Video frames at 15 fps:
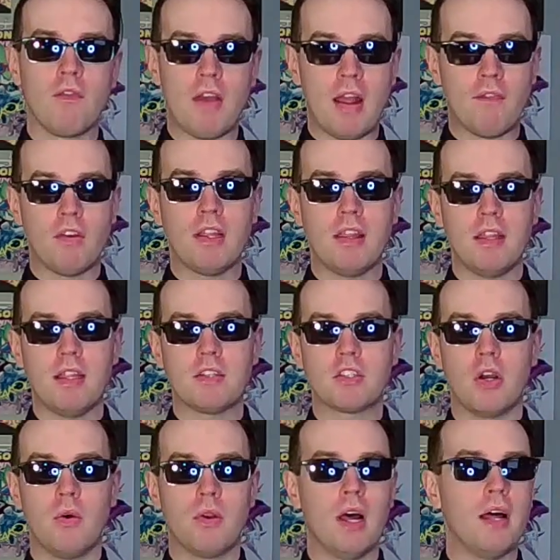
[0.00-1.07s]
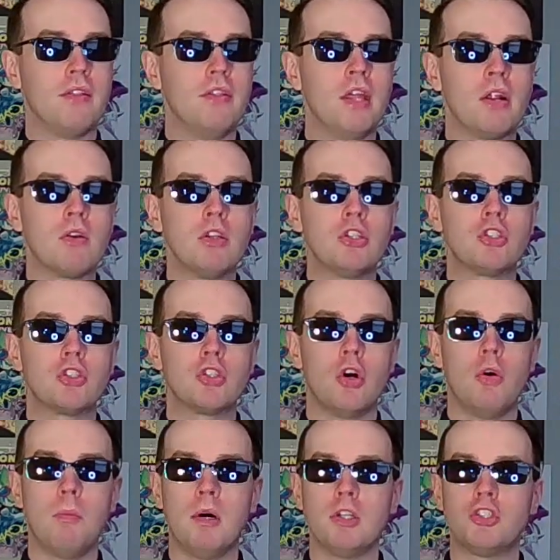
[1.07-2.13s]
everything that's going on, there is so
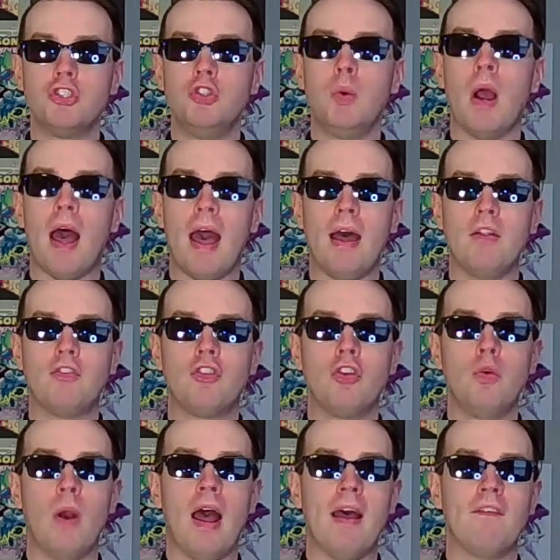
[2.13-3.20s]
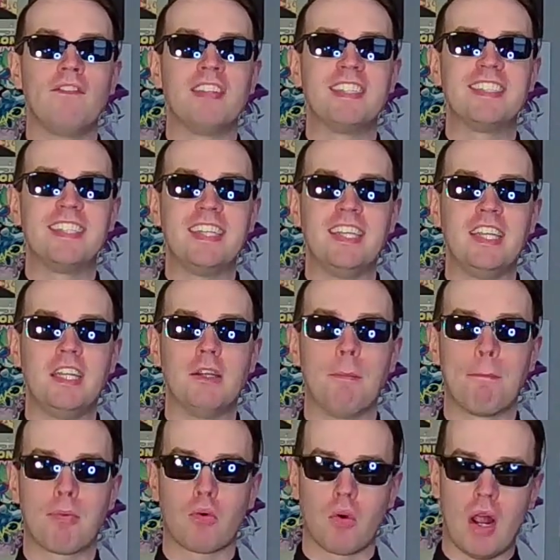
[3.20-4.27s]
much you had to have seen
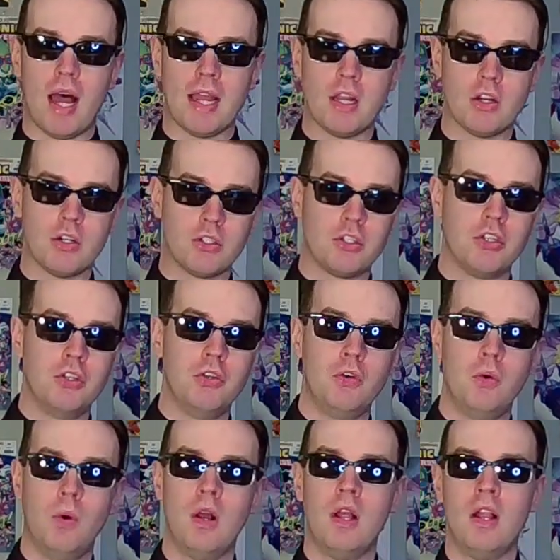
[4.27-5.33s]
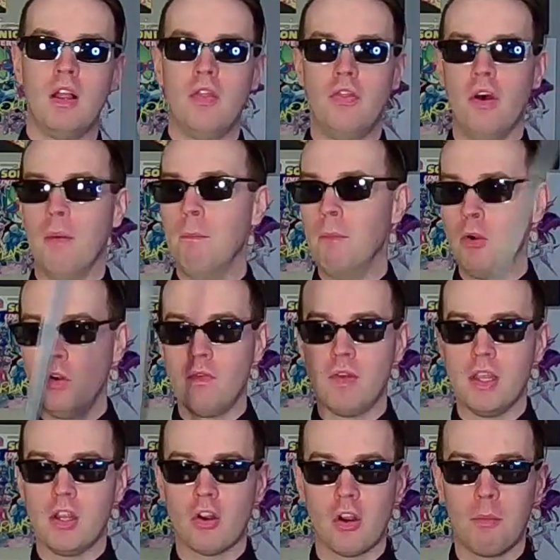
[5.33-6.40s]
prior to the movie
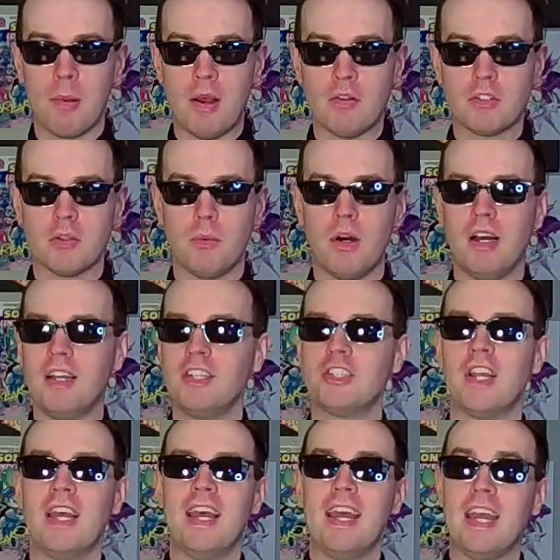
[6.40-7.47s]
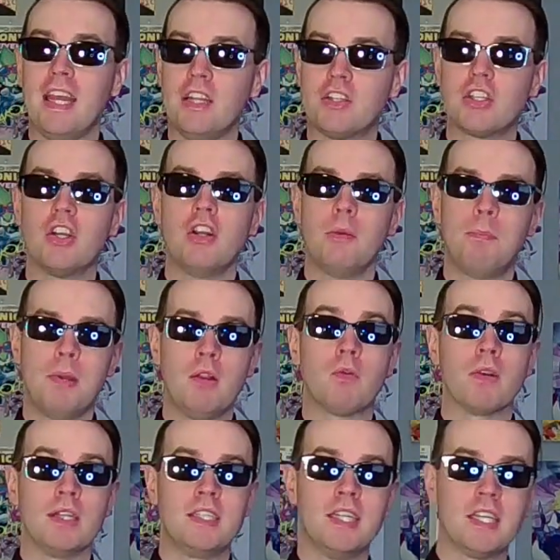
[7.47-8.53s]
you're about to watch. It's gonna be
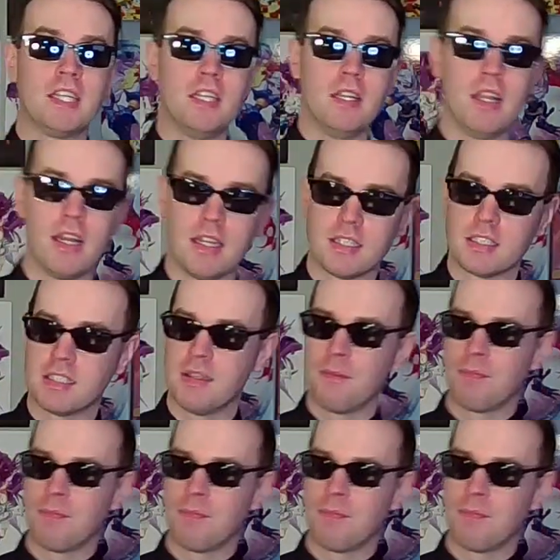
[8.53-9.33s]
ridiculous.